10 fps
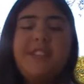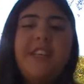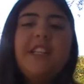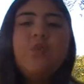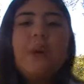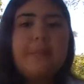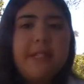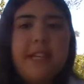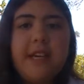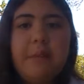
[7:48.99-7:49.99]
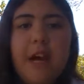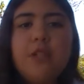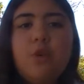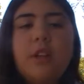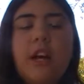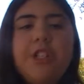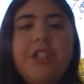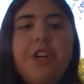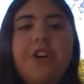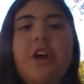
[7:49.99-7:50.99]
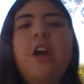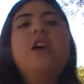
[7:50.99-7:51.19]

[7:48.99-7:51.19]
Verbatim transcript: things went missing in my school last year.